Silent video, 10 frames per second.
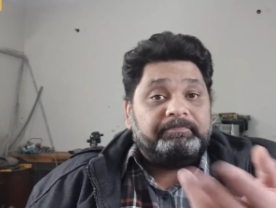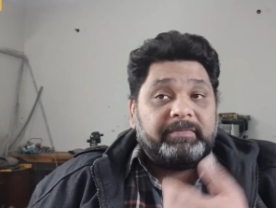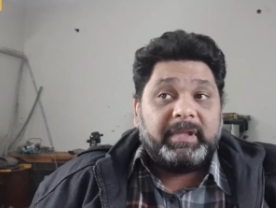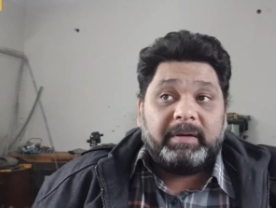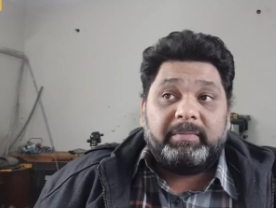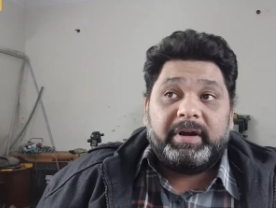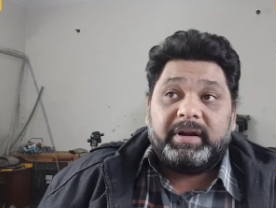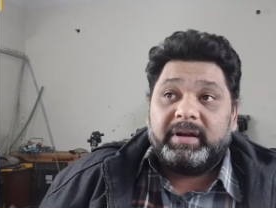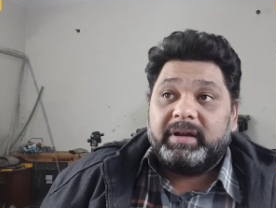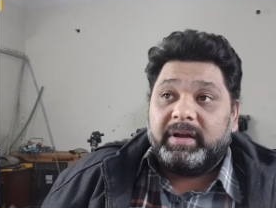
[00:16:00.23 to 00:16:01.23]

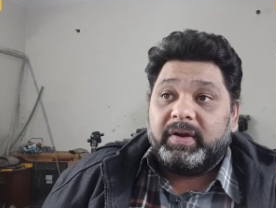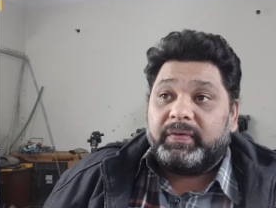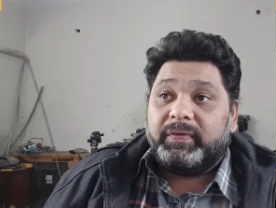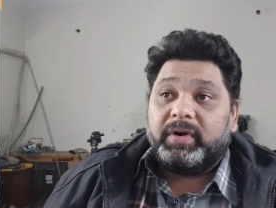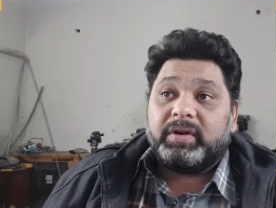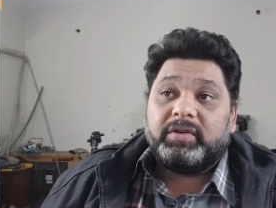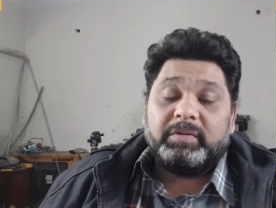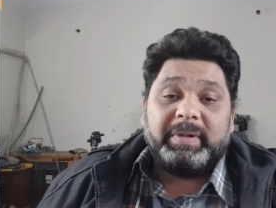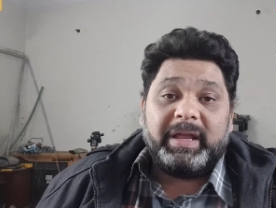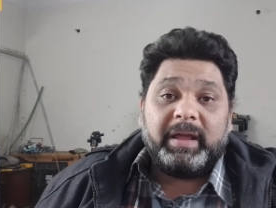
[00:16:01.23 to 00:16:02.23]
number 4
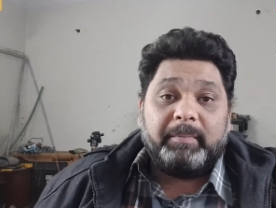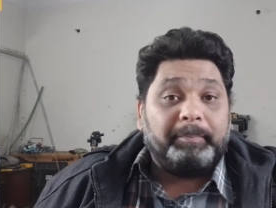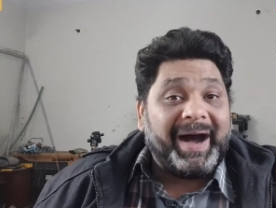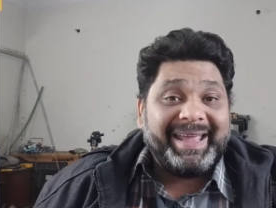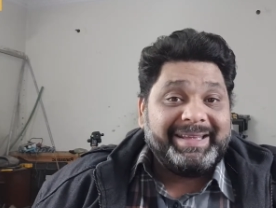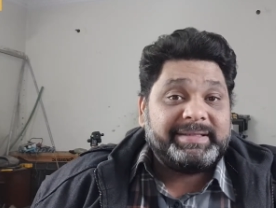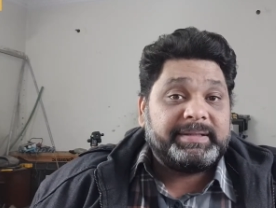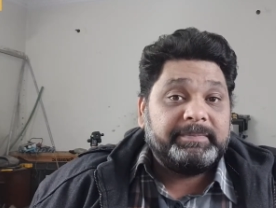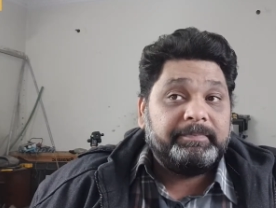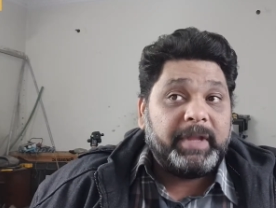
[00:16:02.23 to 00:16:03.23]
could be
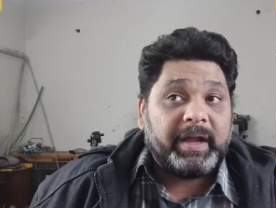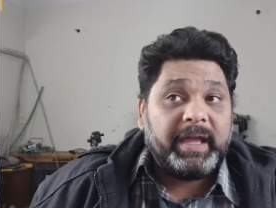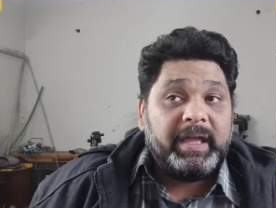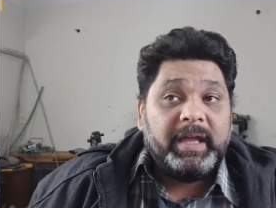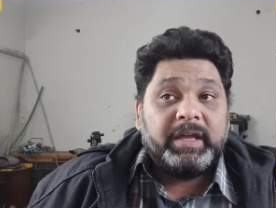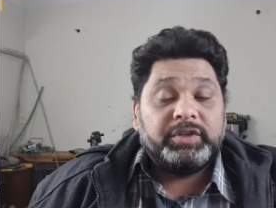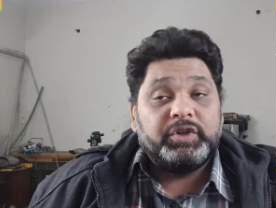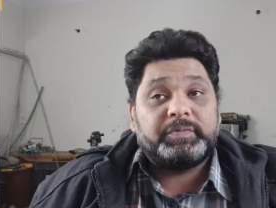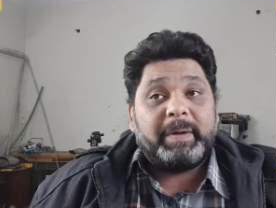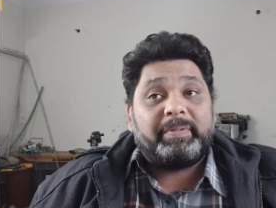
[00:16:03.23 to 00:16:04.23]
bias. Okay,
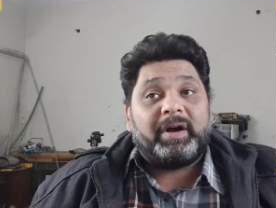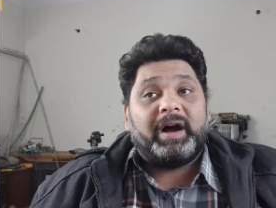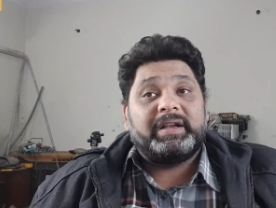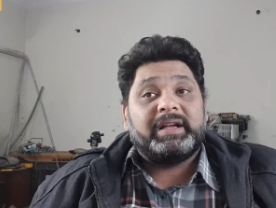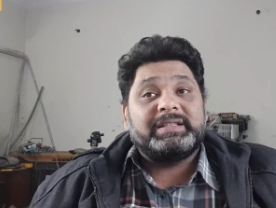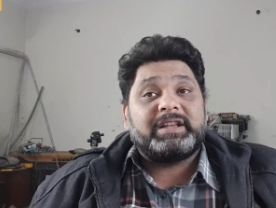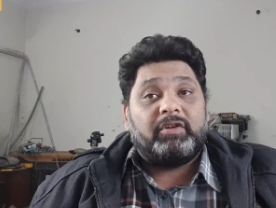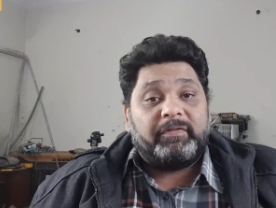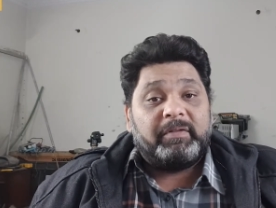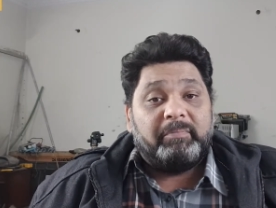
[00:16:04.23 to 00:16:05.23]
newspaper articles are
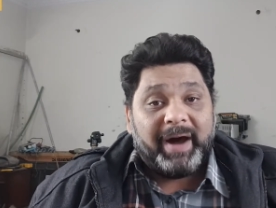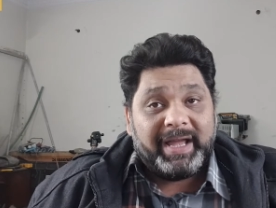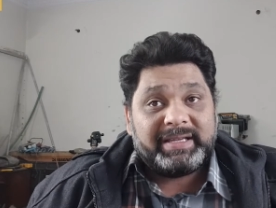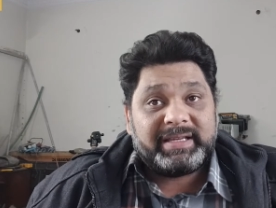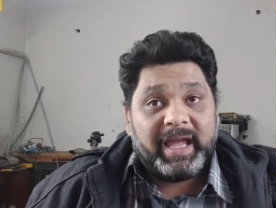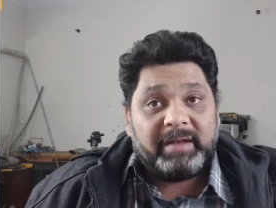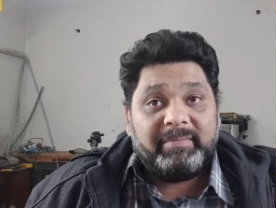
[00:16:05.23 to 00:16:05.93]
often biased and